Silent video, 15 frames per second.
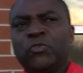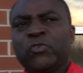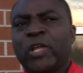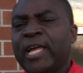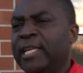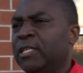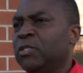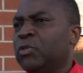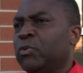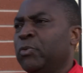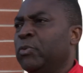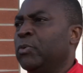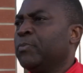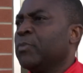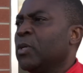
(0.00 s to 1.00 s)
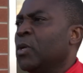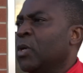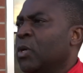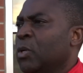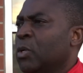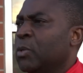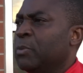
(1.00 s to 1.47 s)
trying to
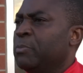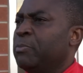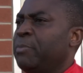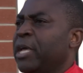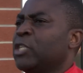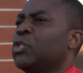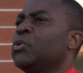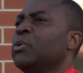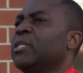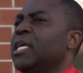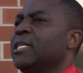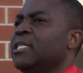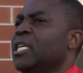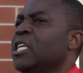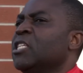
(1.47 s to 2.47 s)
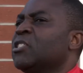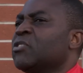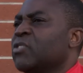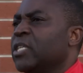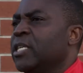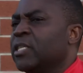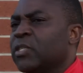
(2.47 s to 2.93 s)
make sure that
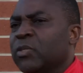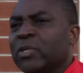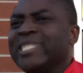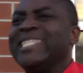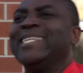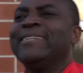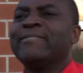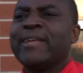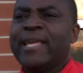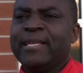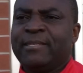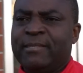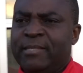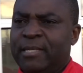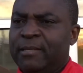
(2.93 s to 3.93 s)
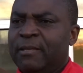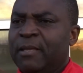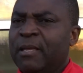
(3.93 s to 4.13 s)
history is not erased,